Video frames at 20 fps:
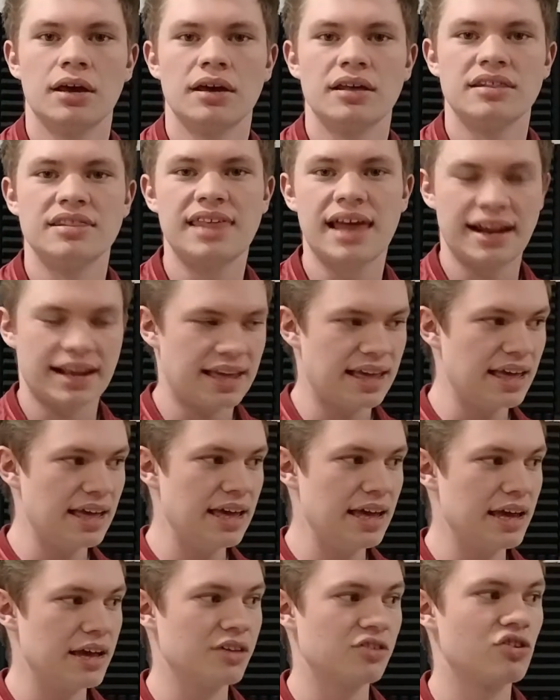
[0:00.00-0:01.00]
that
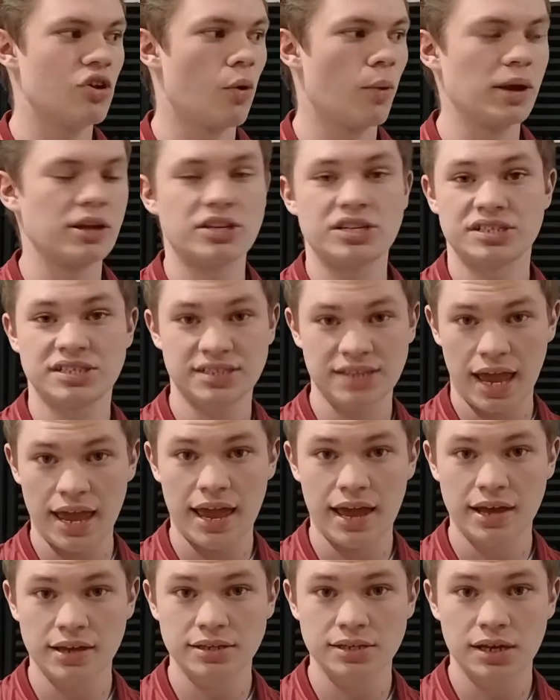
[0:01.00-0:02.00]
he is going to
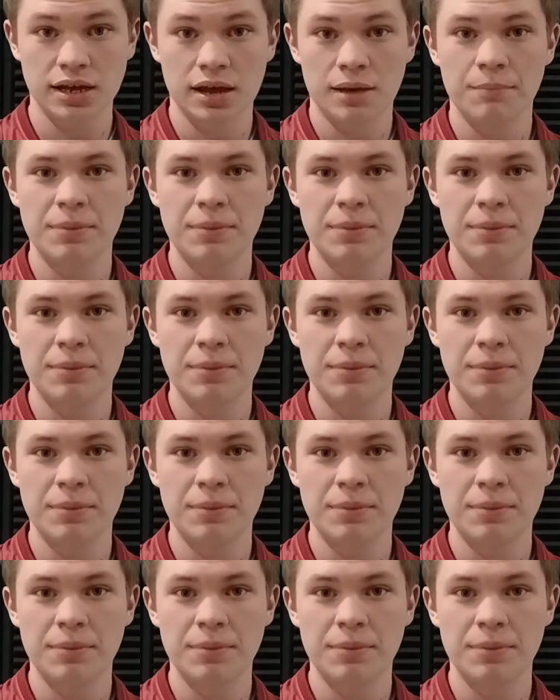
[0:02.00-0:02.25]
say it